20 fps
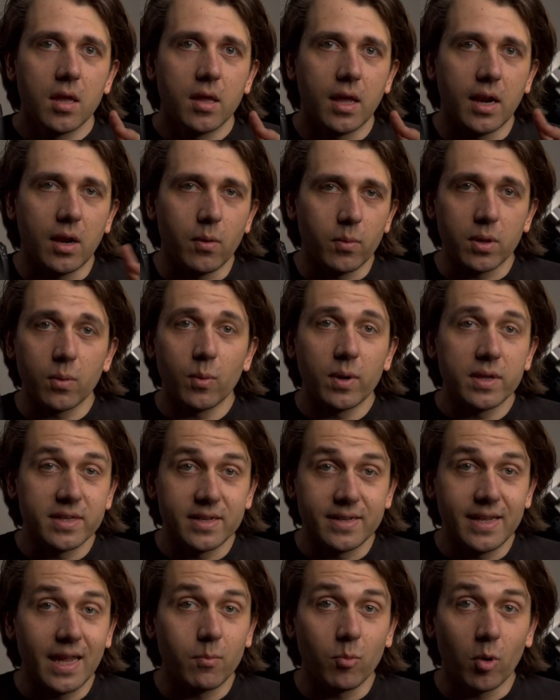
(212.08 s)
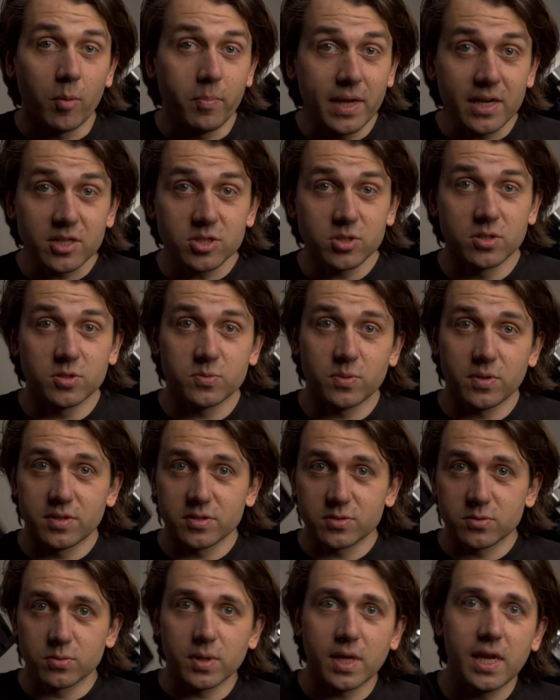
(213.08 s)
And I really wanted to take more pictures with
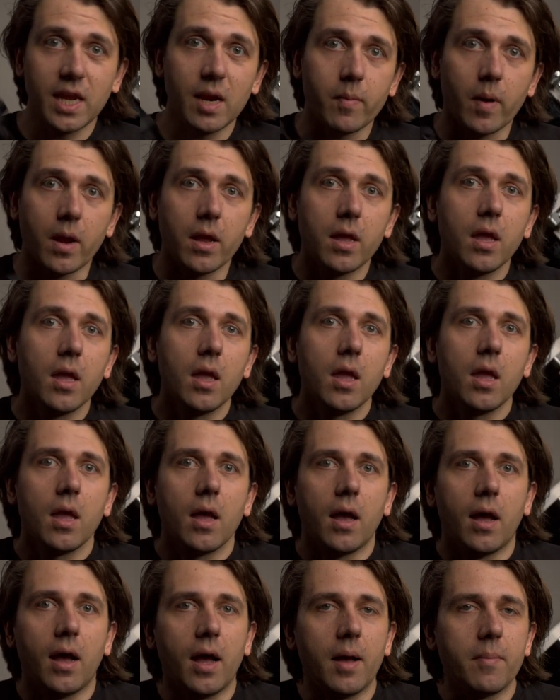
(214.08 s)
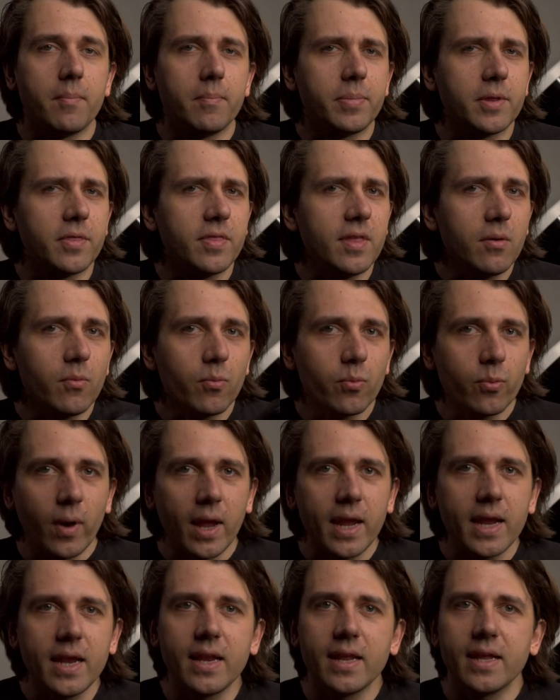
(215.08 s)
this cool camera. Um, but then,
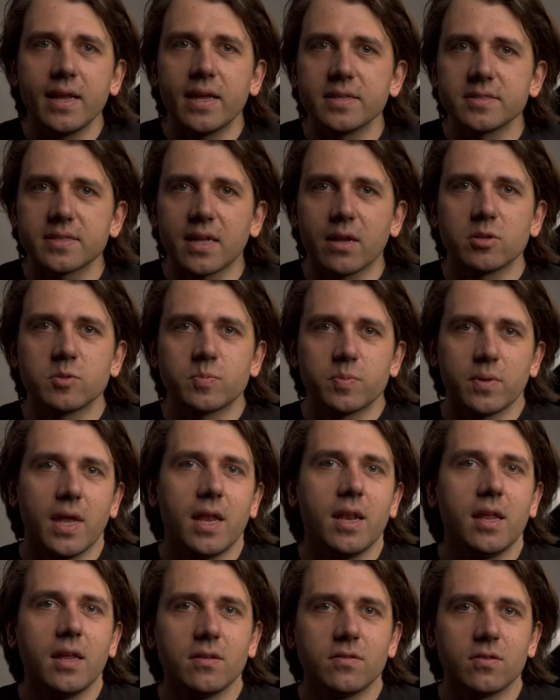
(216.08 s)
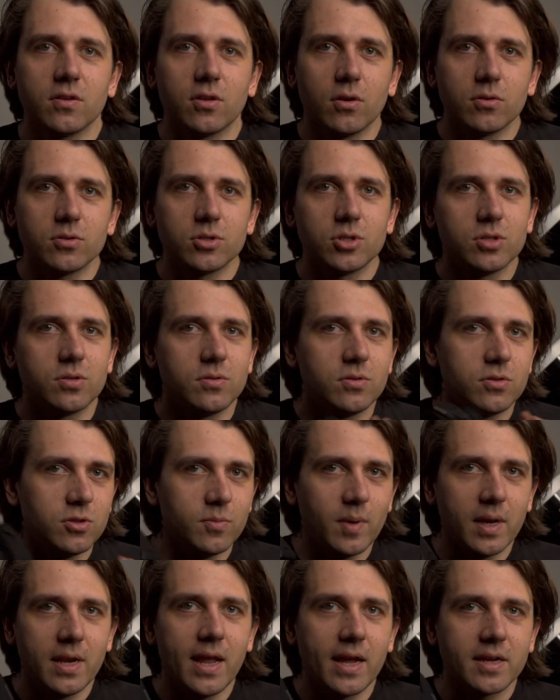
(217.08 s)
right as I was planning to go sh- do
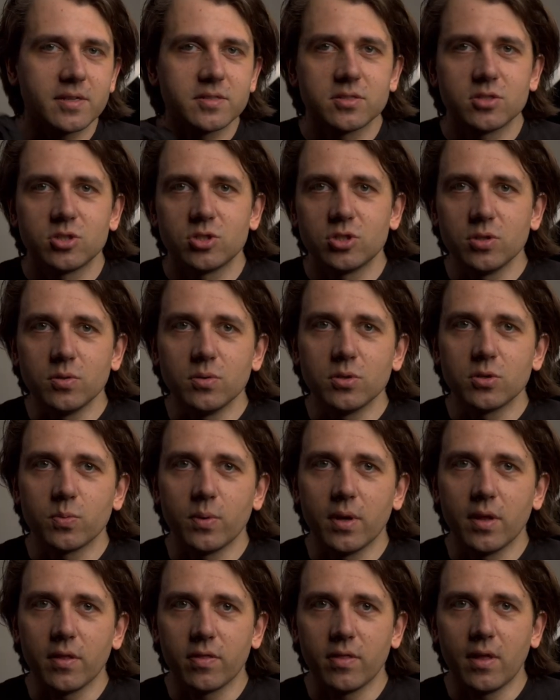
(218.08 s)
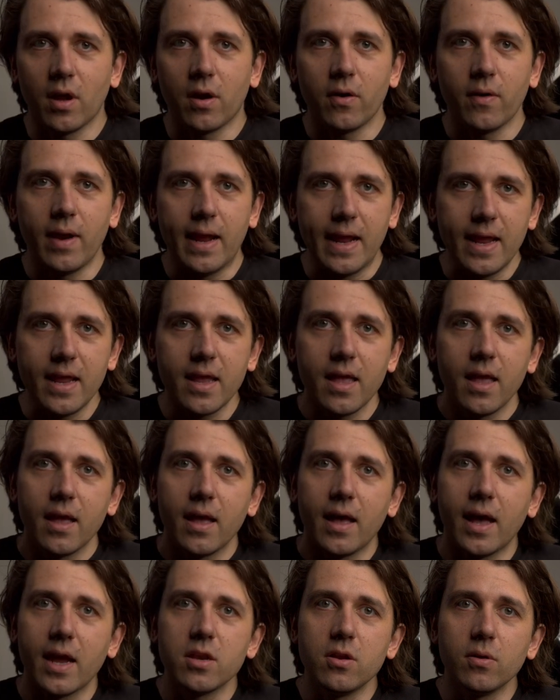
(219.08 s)
my next shoot with the RA,
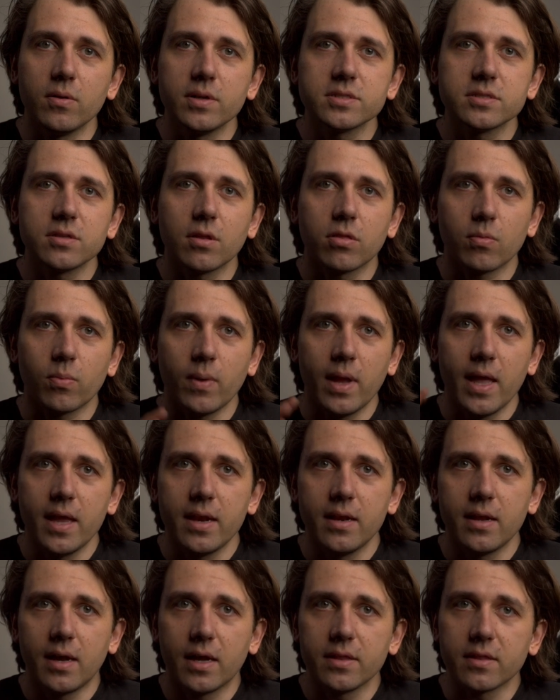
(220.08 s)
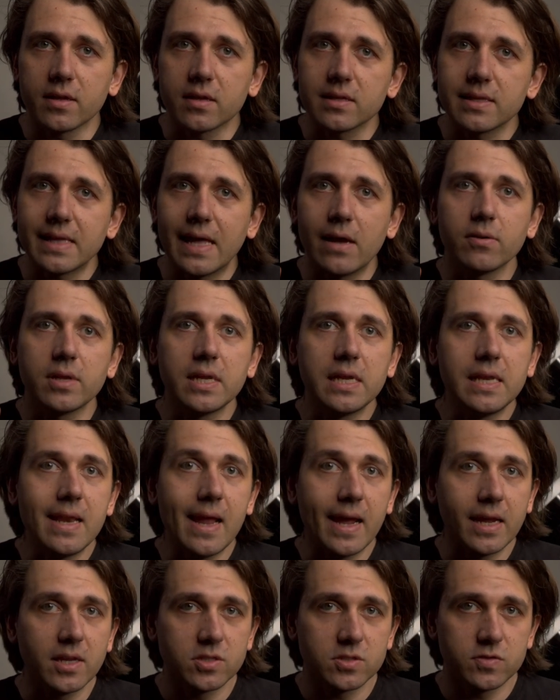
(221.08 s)
I noticed a thread on the Cloudy
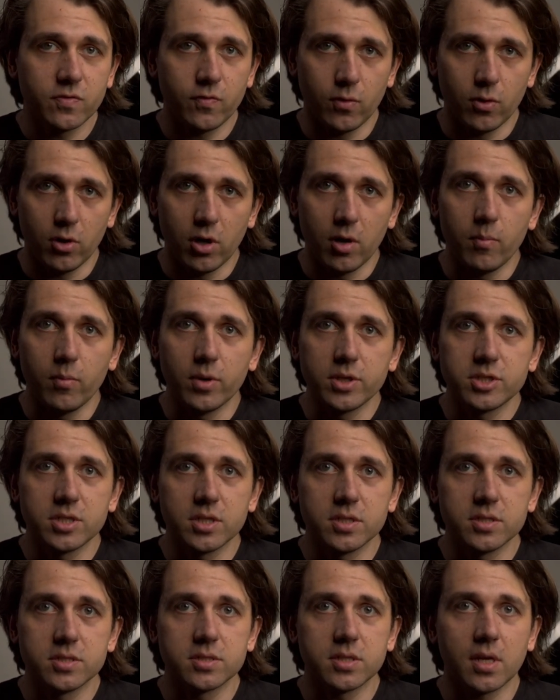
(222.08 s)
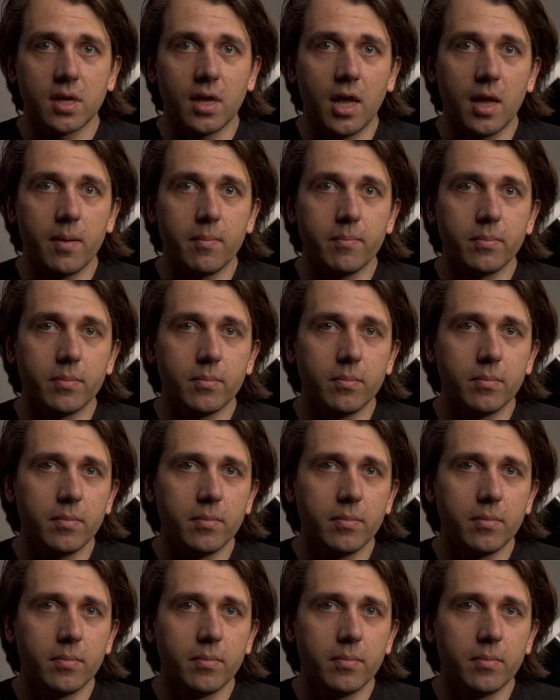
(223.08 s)
Nights Forum, which is um,